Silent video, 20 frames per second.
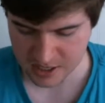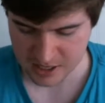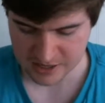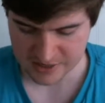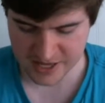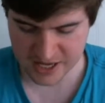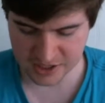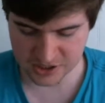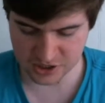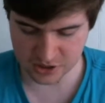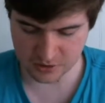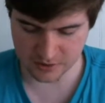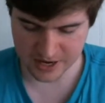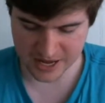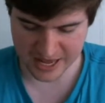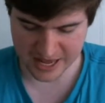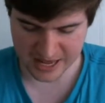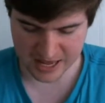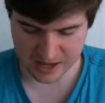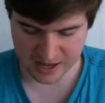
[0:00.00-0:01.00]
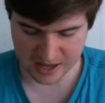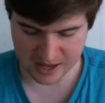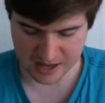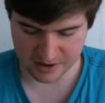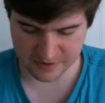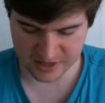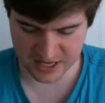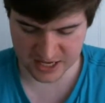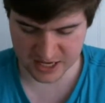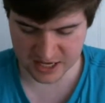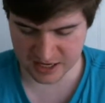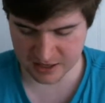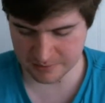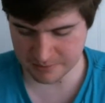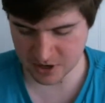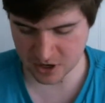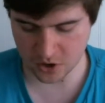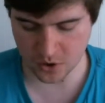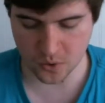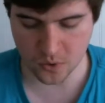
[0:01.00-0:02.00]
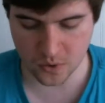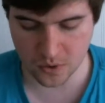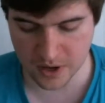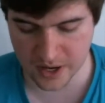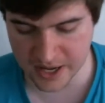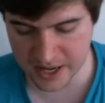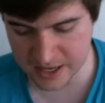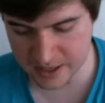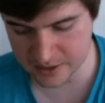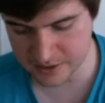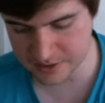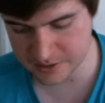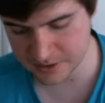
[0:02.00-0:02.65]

They do have the McCoy